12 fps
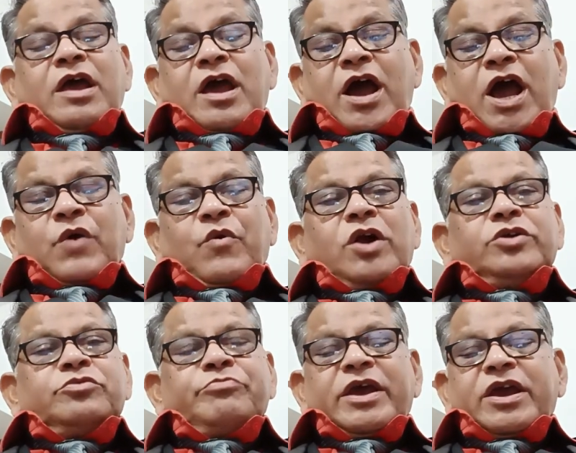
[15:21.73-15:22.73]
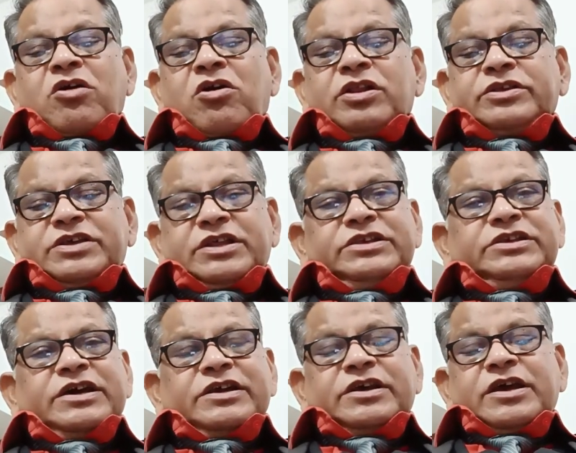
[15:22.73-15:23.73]
I want to make all
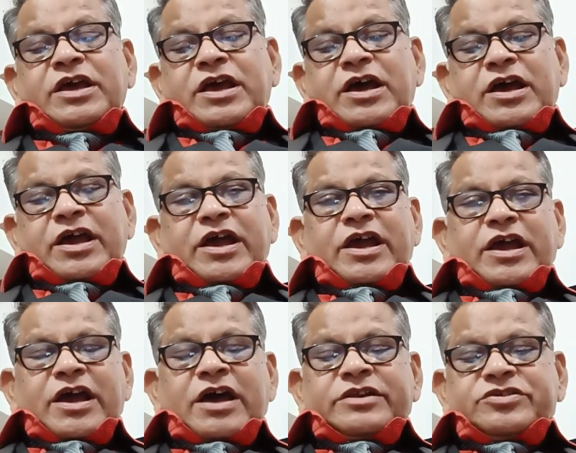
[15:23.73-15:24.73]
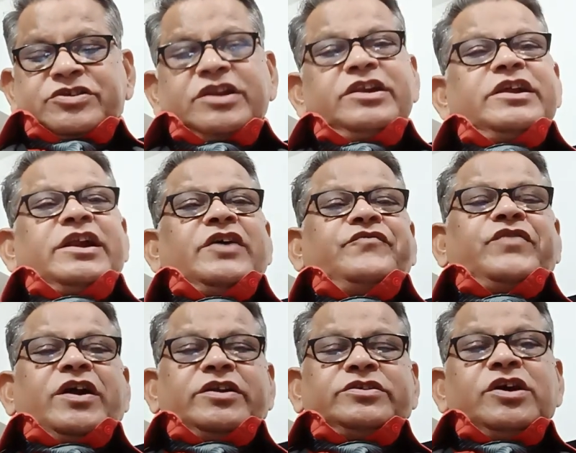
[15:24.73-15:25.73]
sincere, unstinted
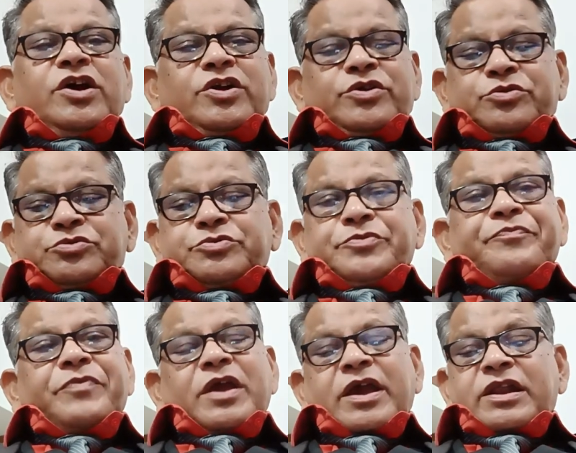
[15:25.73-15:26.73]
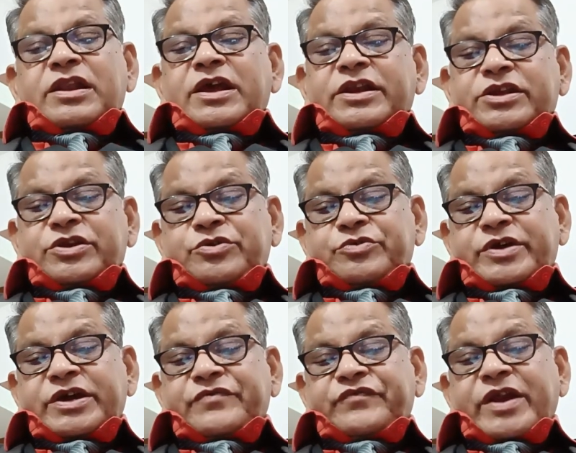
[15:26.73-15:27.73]
efforts to enlighten you, dear
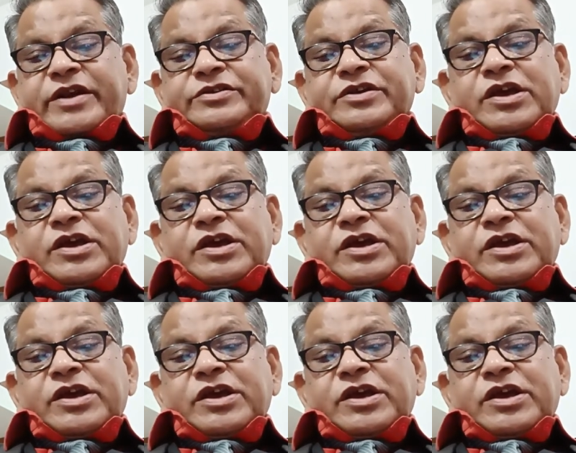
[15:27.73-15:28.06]
friends.